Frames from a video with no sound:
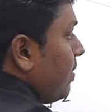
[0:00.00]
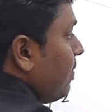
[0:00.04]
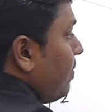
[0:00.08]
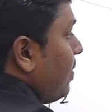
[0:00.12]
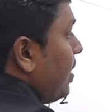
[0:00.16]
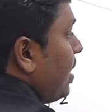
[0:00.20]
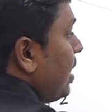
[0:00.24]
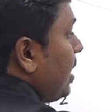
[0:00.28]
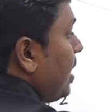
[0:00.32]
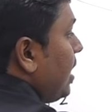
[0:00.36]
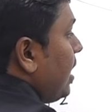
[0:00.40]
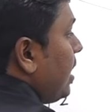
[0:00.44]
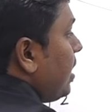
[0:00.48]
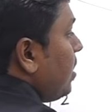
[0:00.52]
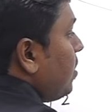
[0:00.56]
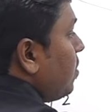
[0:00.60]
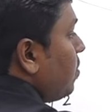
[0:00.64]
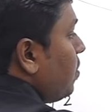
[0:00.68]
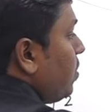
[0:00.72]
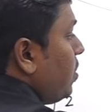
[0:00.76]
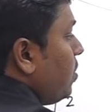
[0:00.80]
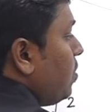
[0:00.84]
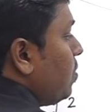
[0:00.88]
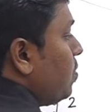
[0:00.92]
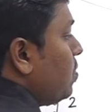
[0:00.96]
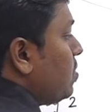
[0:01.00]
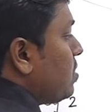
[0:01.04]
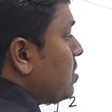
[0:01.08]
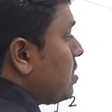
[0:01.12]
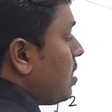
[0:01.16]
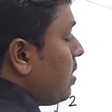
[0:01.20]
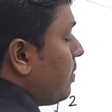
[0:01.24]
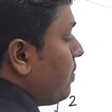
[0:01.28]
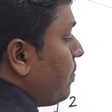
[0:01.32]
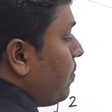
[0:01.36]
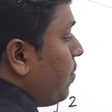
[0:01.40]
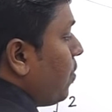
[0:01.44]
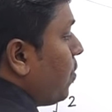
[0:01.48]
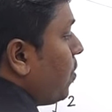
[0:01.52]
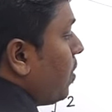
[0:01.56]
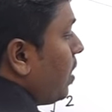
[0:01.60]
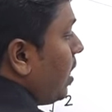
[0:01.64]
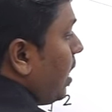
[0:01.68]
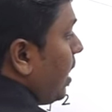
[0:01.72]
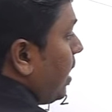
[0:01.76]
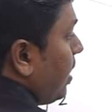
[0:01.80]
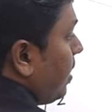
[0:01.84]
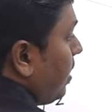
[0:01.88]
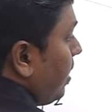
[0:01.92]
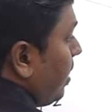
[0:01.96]
we need to use
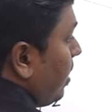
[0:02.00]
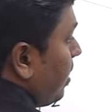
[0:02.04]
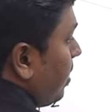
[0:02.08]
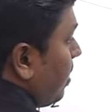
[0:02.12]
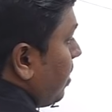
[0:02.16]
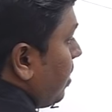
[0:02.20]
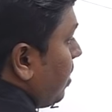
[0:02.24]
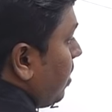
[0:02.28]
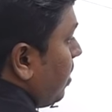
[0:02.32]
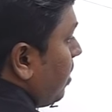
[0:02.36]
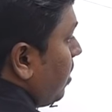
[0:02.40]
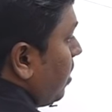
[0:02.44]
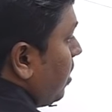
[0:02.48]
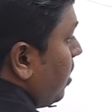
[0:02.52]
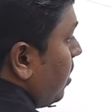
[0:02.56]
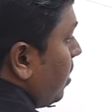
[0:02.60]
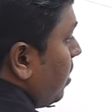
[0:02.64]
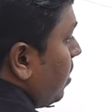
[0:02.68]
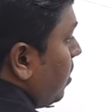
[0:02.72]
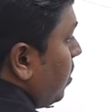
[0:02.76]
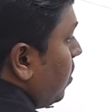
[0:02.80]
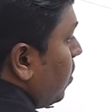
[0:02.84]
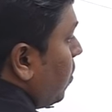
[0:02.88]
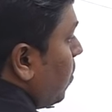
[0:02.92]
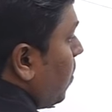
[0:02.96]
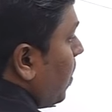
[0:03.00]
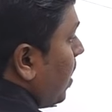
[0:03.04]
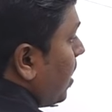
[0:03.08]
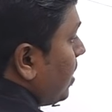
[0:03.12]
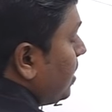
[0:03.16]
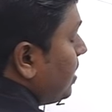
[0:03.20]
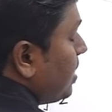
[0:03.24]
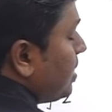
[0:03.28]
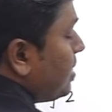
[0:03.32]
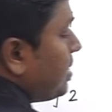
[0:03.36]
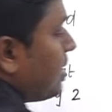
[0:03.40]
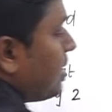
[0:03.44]
4n here. No other